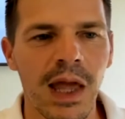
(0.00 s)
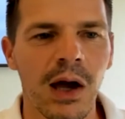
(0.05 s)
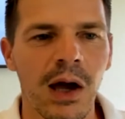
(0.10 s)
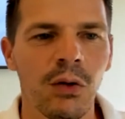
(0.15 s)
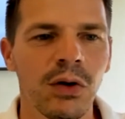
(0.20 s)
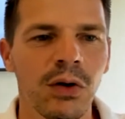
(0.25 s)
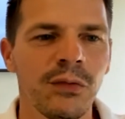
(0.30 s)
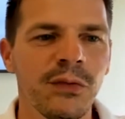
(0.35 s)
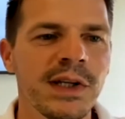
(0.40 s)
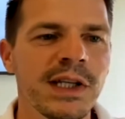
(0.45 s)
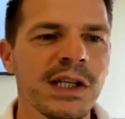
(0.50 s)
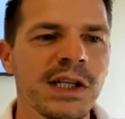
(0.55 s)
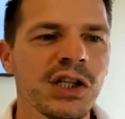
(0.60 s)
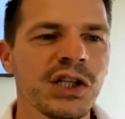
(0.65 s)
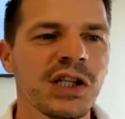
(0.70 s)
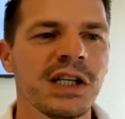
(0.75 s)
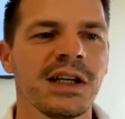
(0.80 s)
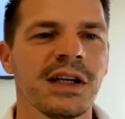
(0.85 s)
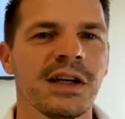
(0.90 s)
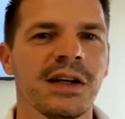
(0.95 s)
our
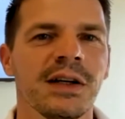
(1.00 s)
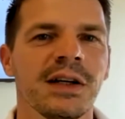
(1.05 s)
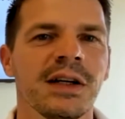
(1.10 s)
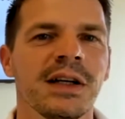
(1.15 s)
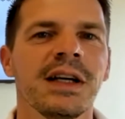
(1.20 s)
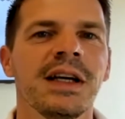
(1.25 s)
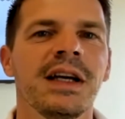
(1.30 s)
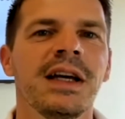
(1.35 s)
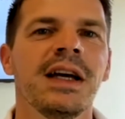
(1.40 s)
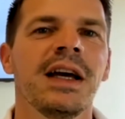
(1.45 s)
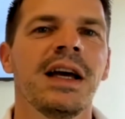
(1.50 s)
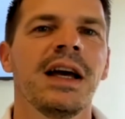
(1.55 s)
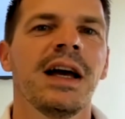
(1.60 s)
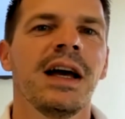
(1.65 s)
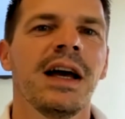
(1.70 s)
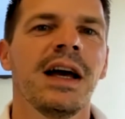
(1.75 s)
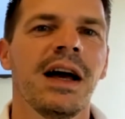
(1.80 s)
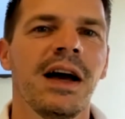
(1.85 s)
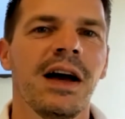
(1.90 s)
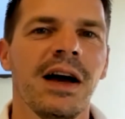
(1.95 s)
finishing
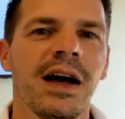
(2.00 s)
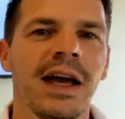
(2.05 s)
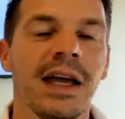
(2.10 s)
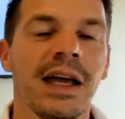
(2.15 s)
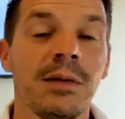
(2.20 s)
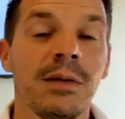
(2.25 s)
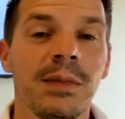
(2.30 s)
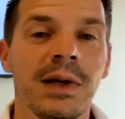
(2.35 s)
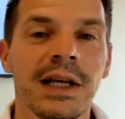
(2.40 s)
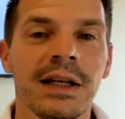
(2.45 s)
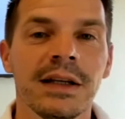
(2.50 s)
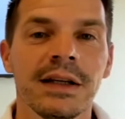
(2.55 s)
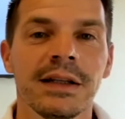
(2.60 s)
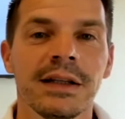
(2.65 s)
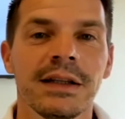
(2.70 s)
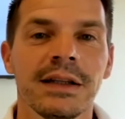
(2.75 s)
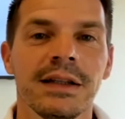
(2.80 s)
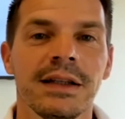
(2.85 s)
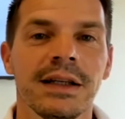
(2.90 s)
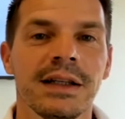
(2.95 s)
end mill
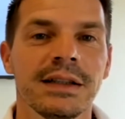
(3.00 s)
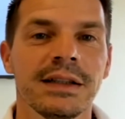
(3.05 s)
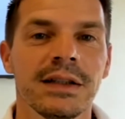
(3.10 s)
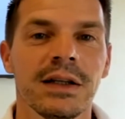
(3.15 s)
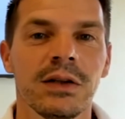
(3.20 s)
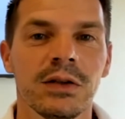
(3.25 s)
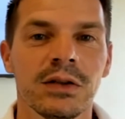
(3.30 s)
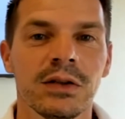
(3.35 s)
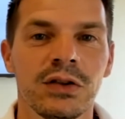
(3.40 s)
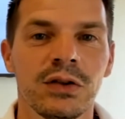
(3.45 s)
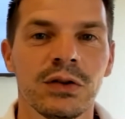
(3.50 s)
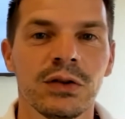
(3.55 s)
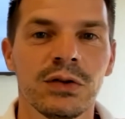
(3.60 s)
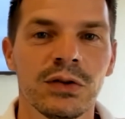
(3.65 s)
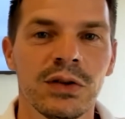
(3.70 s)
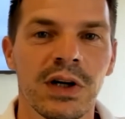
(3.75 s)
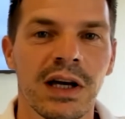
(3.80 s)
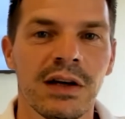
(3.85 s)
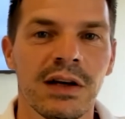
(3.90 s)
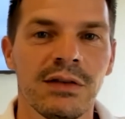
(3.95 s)
that allows you
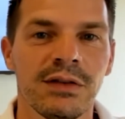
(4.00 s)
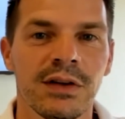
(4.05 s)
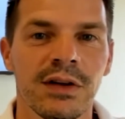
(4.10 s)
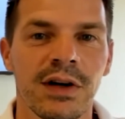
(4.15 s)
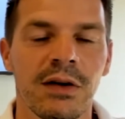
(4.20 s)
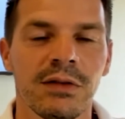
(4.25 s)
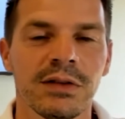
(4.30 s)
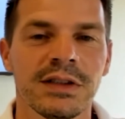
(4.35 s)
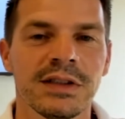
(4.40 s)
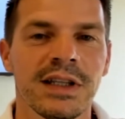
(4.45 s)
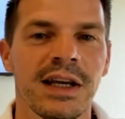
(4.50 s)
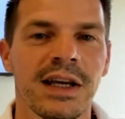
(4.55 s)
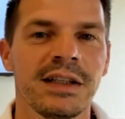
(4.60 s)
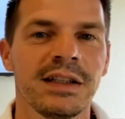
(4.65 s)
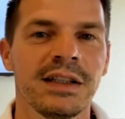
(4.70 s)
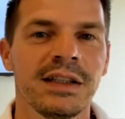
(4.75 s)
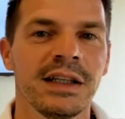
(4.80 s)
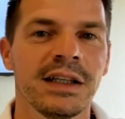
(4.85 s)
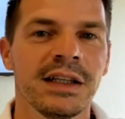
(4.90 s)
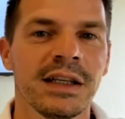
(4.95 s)
to have
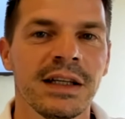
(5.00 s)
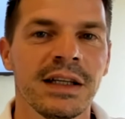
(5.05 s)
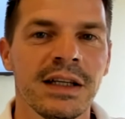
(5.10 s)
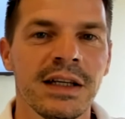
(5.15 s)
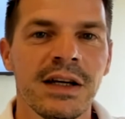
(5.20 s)
outstanding